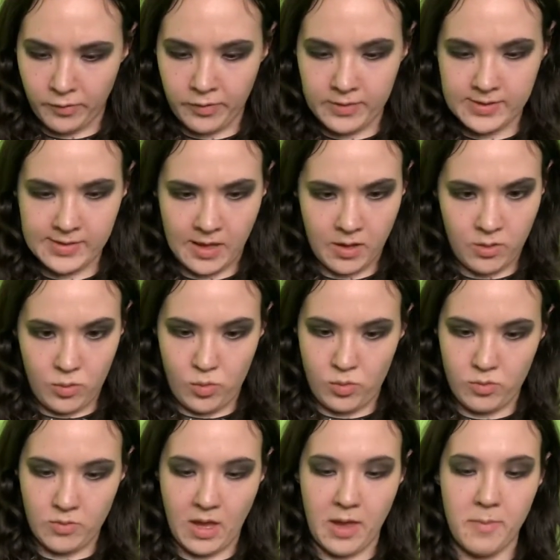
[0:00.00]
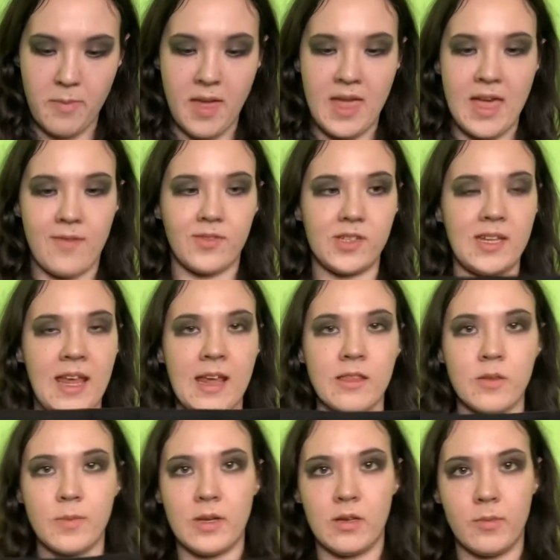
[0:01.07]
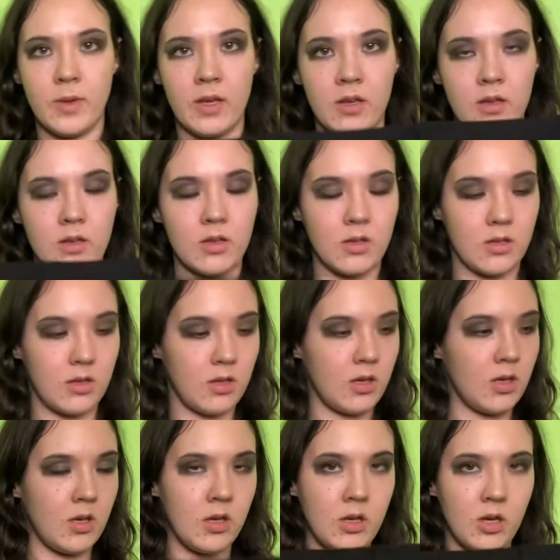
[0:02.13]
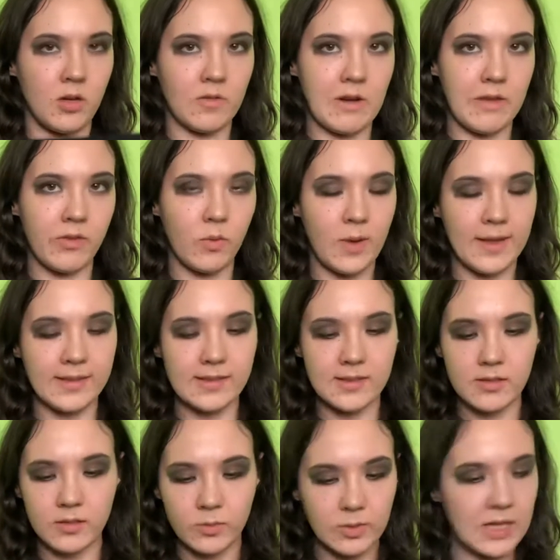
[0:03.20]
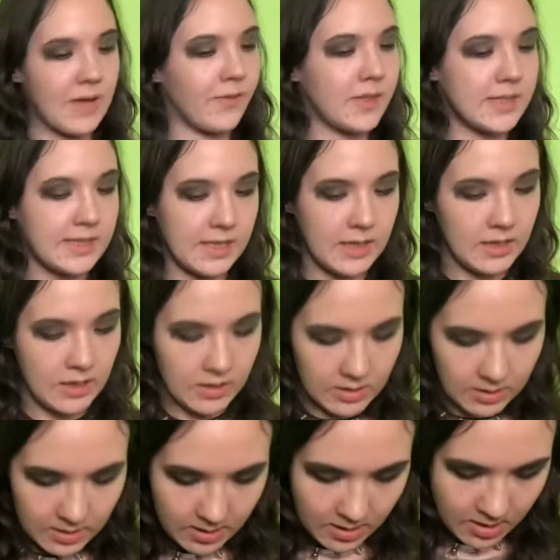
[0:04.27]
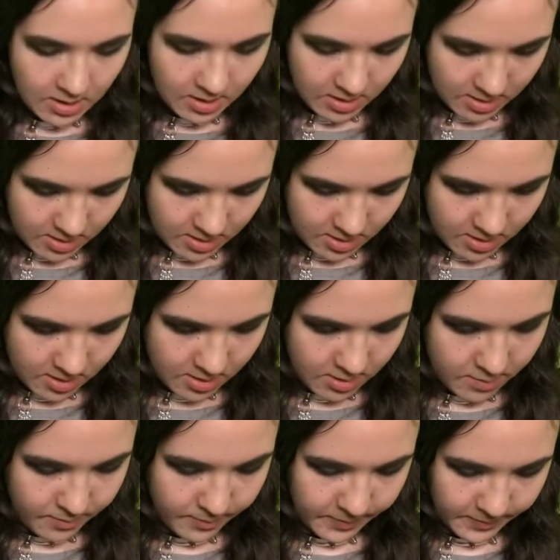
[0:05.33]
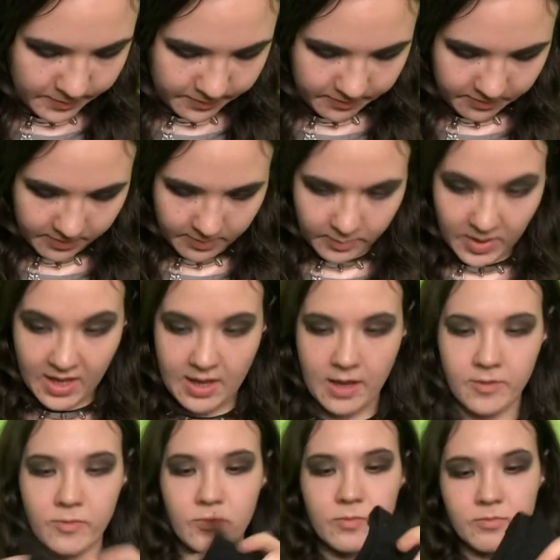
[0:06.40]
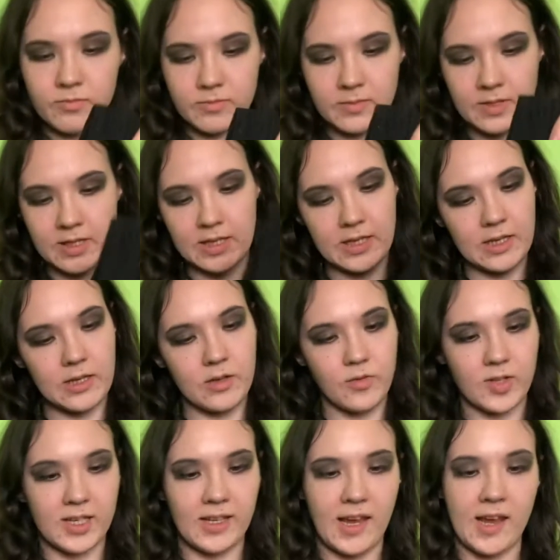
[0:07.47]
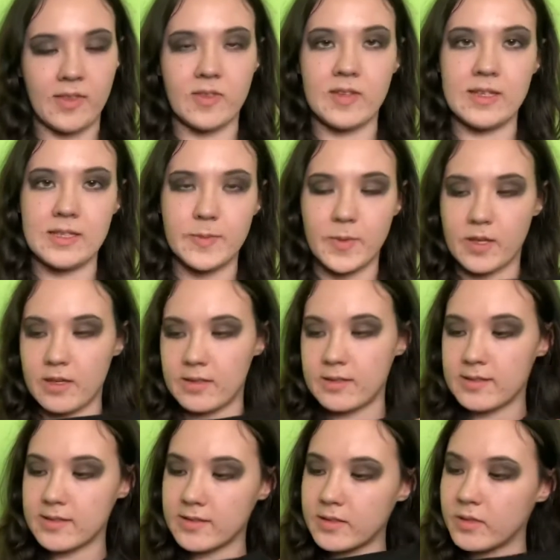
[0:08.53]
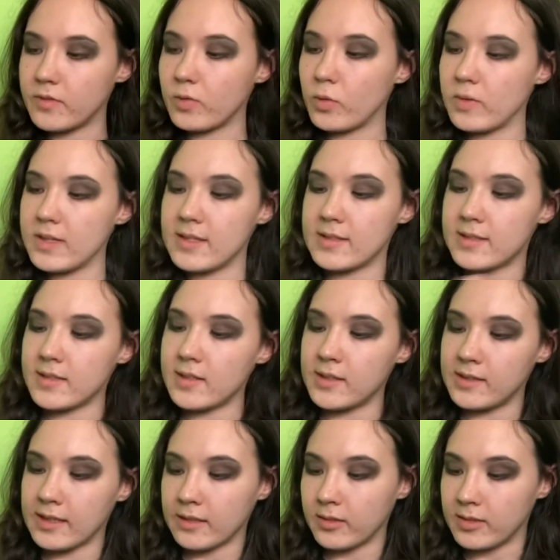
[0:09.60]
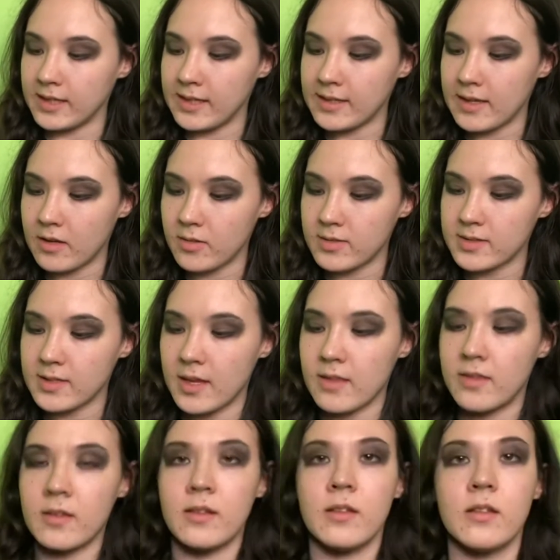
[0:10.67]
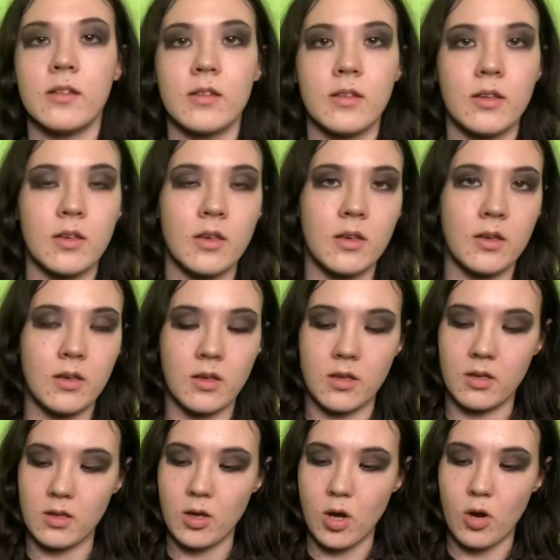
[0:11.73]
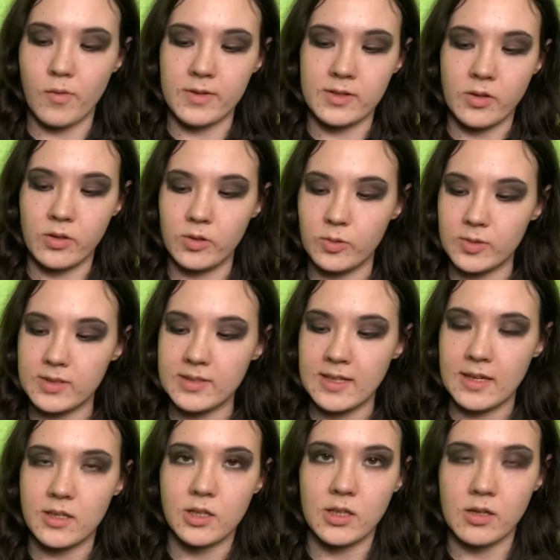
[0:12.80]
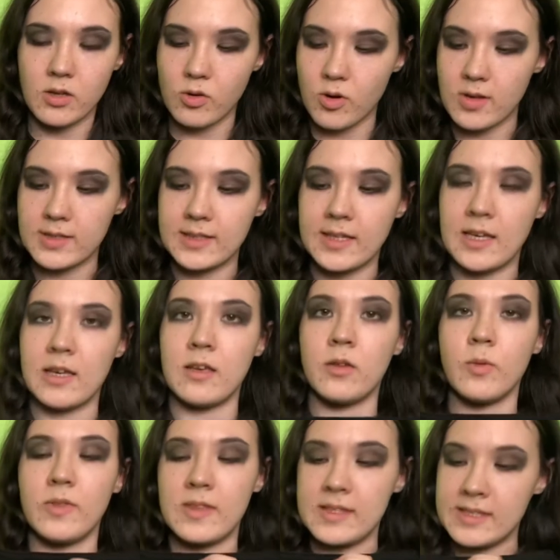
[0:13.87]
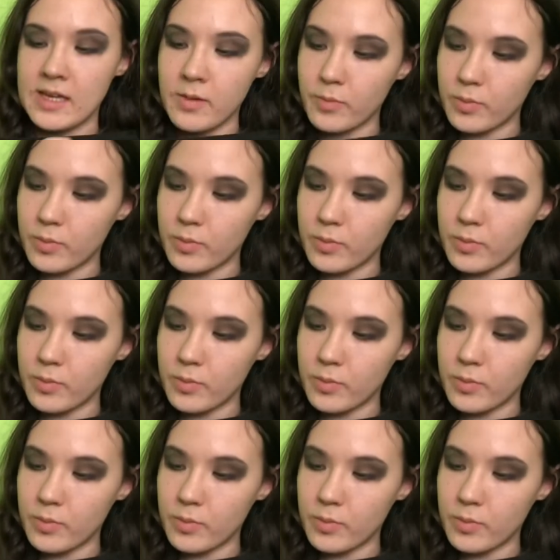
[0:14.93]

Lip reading: so I may have to take them in a bit around the waist, we'll have to see. But yeah, I really like these because of all these little details, like the horizontal stitching across here with the zip,